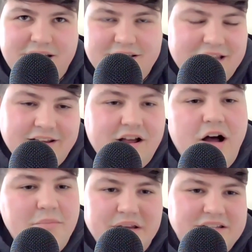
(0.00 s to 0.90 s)
It
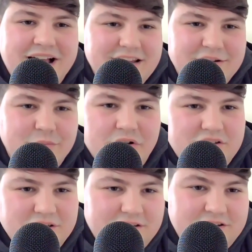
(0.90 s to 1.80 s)
can't be as high as it
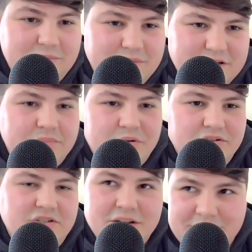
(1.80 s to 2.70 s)
was at the Championship
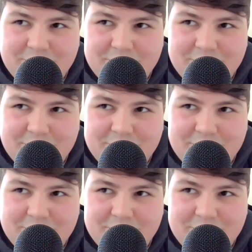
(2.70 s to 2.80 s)
because,